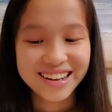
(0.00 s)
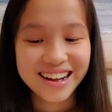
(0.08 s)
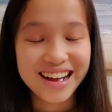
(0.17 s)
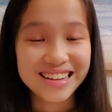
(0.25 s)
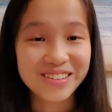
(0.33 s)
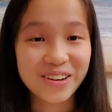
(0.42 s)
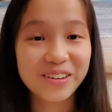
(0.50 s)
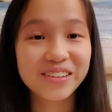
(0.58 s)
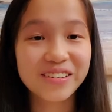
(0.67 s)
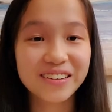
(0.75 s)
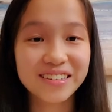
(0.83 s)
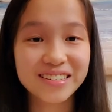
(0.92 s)
i started
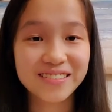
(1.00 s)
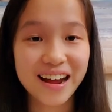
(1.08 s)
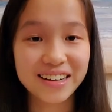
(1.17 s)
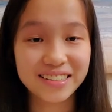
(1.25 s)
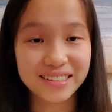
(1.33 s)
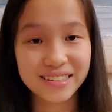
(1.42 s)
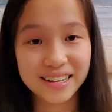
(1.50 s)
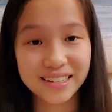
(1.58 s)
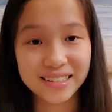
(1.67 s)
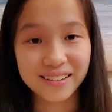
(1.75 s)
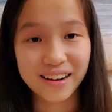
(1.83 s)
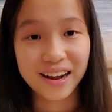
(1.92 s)
learning scratch in sixth grade